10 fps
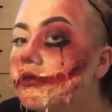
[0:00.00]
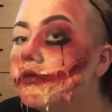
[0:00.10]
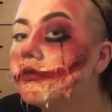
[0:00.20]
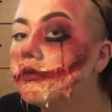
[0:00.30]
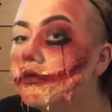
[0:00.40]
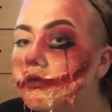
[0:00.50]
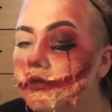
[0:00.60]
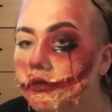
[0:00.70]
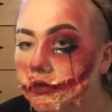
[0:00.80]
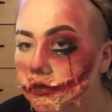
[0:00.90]
here.
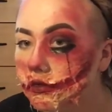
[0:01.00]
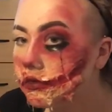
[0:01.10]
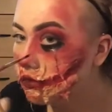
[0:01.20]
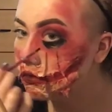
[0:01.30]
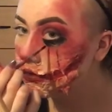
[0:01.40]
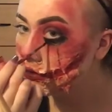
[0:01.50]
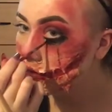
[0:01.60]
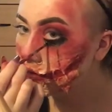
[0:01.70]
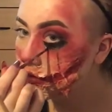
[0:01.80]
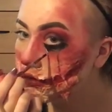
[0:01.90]
It is
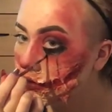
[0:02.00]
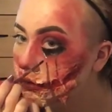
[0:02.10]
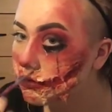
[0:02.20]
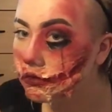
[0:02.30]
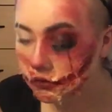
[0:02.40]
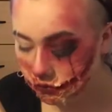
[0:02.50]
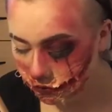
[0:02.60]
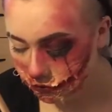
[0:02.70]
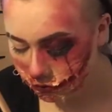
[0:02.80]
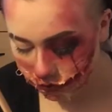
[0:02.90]
making it seem like
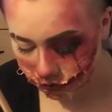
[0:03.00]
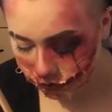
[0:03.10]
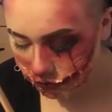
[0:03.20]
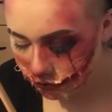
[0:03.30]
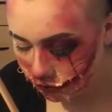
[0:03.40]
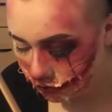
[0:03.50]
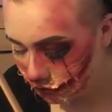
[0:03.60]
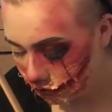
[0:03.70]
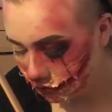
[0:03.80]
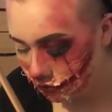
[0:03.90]
it is a tear.
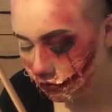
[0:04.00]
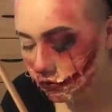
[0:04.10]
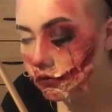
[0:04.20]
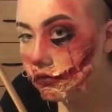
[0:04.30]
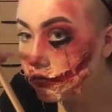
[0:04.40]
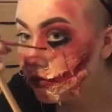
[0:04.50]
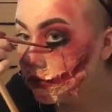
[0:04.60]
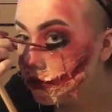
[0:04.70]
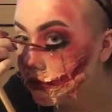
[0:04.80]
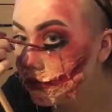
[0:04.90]
I'm kind
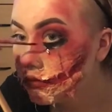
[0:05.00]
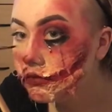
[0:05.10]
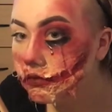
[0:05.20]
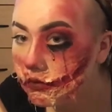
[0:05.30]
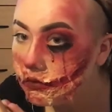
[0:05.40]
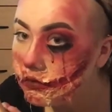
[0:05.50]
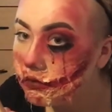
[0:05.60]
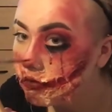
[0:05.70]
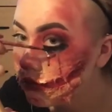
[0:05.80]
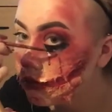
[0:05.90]
of like starting
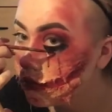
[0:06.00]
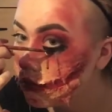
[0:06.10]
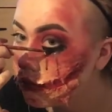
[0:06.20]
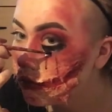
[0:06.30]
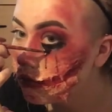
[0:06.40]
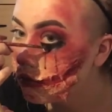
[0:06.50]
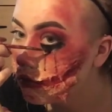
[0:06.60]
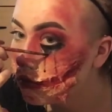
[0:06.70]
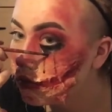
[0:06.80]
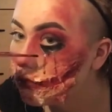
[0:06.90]
a teardrop
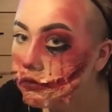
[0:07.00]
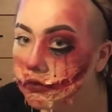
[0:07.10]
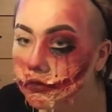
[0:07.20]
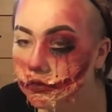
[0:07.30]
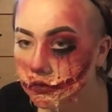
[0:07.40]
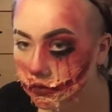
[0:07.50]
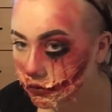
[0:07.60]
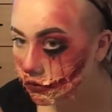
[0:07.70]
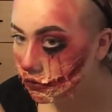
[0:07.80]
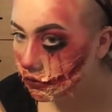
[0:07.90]
thingy,
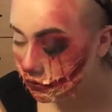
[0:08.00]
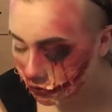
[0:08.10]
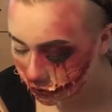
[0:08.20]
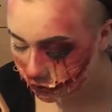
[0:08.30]
so like